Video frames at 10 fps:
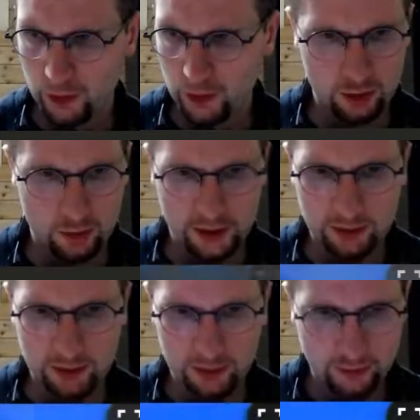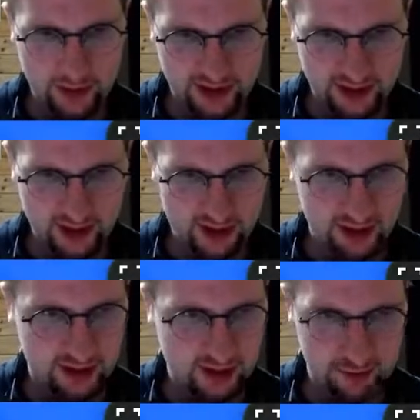No, but I'm doing it right side.
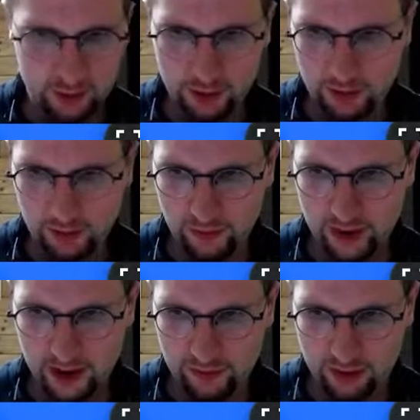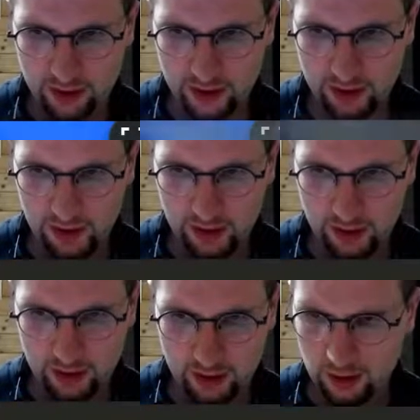Like I'm doing it at 5 and
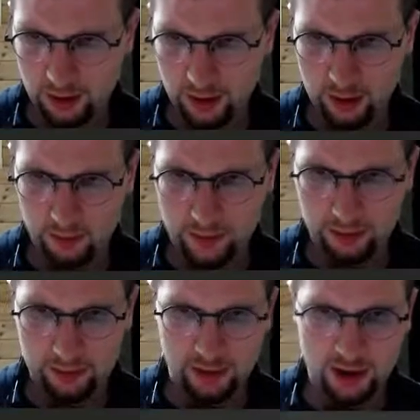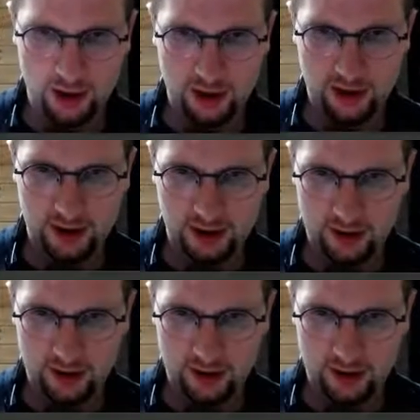open up the shell again.